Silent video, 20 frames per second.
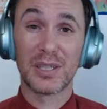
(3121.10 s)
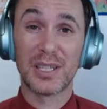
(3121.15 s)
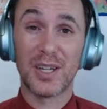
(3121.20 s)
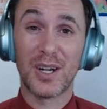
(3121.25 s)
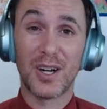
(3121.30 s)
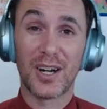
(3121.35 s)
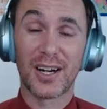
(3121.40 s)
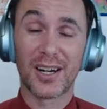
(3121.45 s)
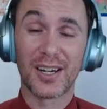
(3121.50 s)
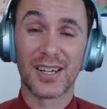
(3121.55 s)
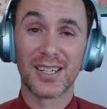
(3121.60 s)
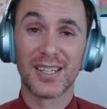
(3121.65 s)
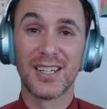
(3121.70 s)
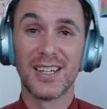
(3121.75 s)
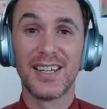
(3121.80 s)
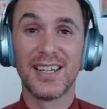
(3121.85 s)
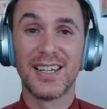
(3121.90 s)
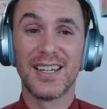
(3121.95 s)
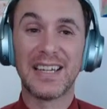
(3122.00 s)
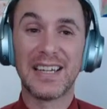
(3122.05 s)
are
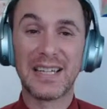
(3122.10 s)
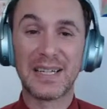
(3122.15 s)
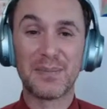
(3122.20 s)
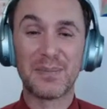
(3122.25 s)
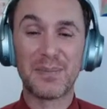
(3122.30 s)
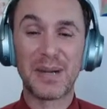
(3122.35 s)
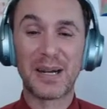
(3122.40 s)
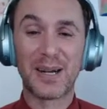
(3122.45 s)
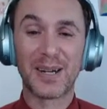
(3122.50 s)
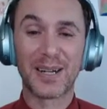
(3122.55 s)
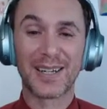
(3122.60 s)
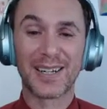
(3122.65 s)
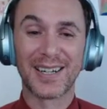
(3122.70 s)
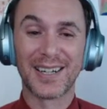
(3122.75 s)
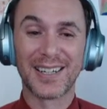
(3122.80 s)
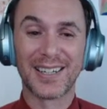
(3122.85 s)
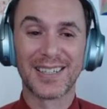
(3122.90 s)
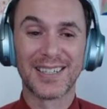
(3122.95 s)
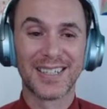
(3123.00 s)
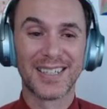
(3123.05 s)
in America
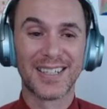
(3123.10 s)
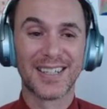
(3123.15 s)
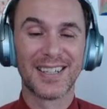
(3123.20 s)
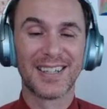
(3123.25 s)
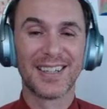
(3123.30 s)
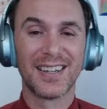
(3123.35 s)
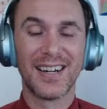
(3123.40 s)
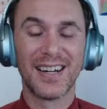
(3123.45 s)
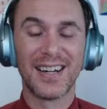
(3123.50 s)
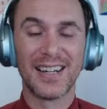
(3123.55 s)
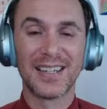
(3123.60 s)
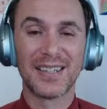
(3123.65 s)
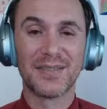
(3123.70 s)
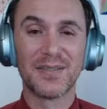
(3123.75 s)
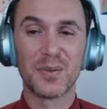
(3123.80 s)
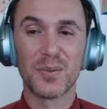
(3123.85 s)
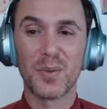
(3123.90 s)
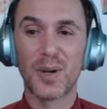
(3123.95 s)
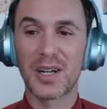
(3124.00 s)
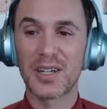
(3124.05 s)
if
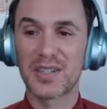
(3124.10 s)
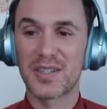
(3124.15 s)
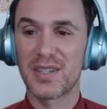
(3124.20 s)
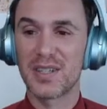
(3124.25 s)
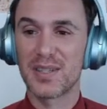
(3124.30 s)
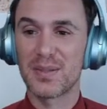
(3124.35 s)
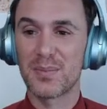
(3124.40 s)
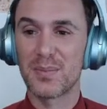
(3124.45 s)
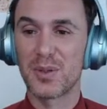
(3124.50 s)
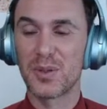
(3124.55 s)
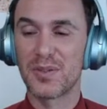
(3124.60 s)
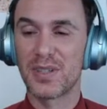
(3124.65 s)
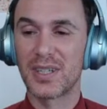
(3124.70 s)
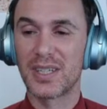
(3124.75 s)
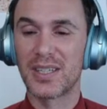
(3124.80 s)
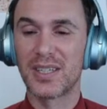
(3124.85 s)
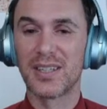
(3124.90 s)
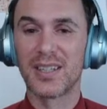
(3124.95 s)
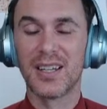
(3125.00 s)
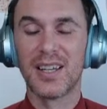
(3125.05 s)
you watch this movie.
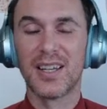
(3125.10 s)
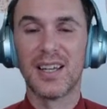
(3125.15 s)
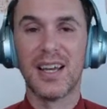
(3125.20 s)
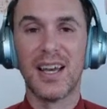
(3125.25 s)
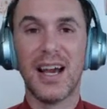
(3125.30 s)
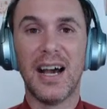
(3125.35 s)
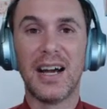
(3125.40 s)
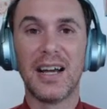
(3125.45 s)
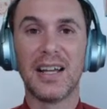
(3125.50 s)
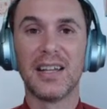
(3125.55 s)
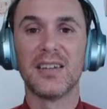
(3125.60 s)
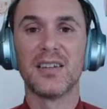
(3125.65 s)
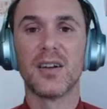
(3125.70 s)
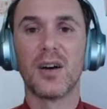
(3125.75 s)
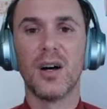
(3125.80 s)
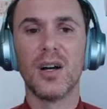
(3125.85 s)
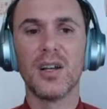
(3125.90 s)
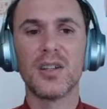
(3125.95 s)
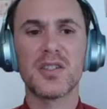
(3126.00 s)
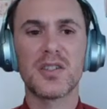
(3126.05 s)
And
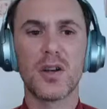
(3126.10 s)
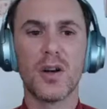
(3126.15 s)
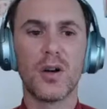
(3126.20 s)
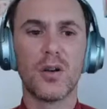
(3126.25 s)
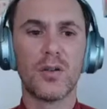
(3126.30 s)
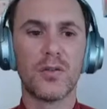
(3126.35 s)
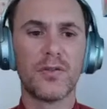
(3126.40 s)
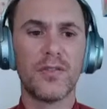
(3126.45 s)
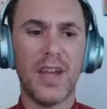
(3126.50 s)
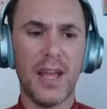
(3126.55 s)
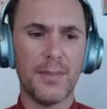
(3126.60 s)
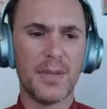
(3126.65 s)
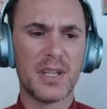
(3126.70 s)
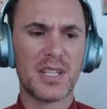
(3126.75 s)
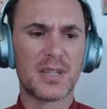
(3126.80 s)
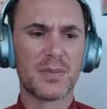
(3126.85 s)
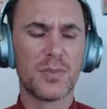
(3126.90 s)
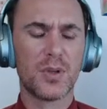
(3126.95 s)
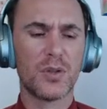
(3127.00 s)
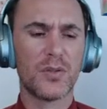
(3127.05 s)
also, famous
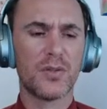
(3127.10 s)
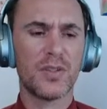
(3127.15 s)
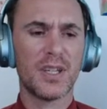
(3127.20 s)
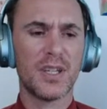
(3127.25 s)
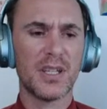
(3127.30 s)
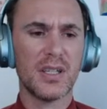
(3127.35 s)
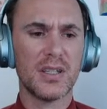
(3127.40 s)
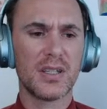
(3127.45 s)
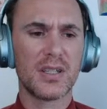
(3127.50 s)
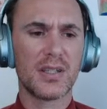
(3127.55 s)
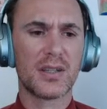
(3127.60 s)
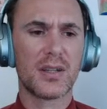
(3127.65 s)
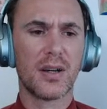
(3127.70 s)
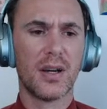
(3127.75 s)
movies